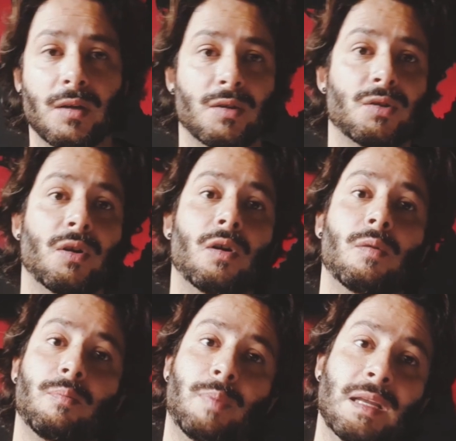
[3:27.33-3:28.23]

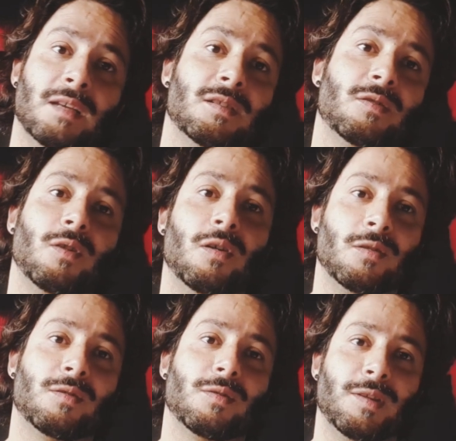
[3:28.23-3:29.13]
So please
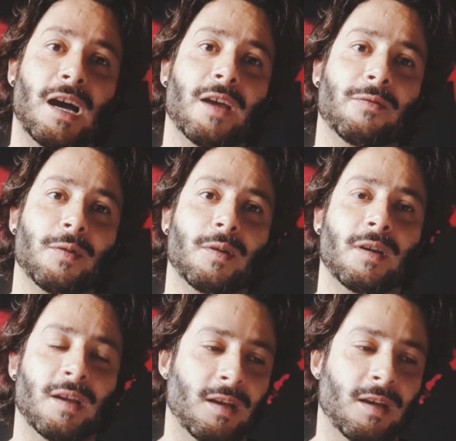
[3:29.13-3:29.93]
don't dive uh,